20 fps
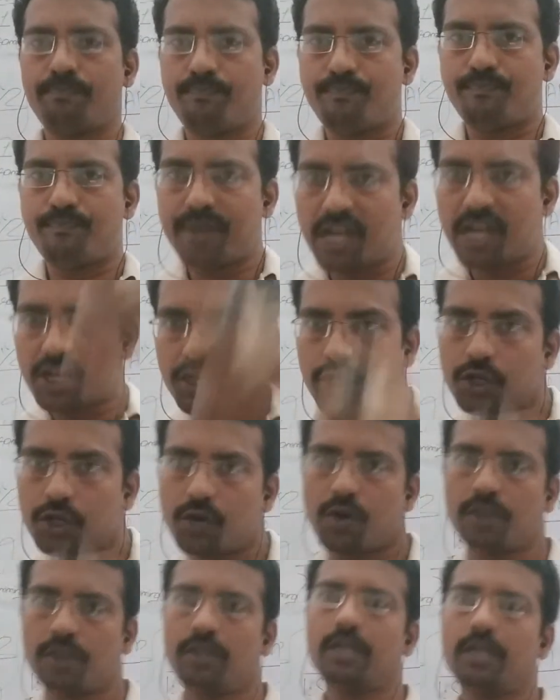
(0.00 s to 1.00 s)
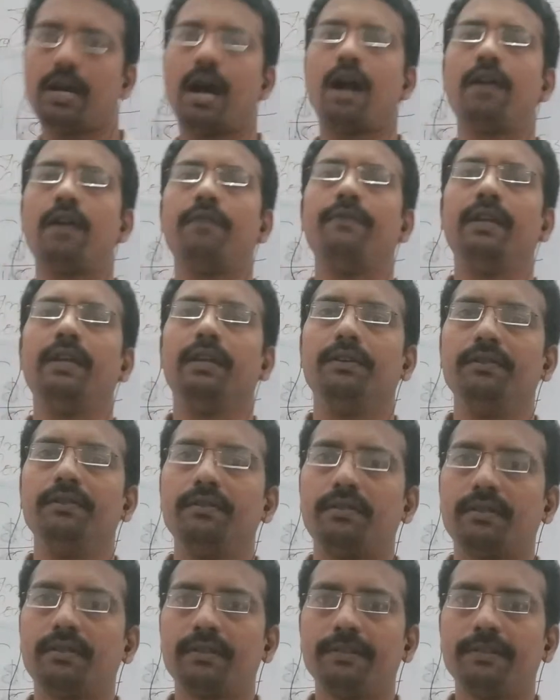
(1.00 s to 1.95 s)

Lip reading: pressure on the hardwares,